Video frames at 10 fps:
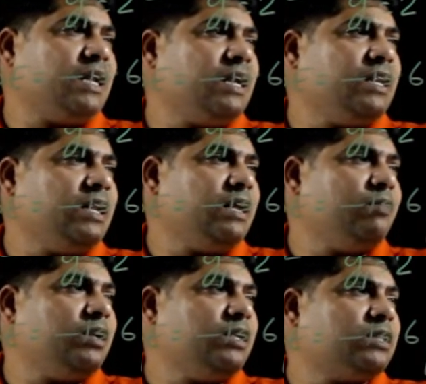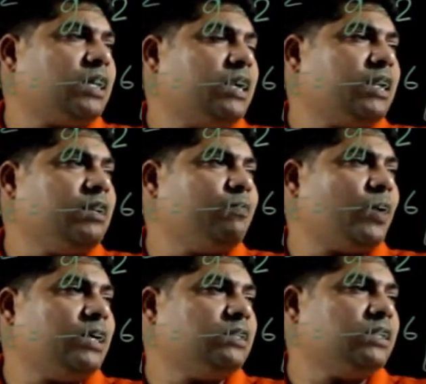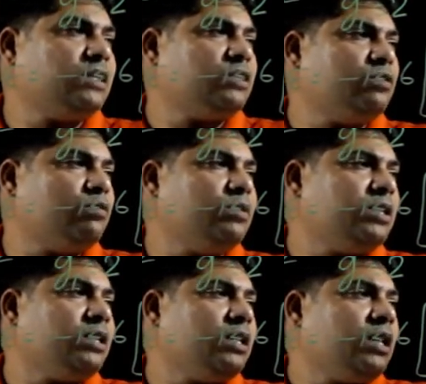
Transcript: any level is 13.6 over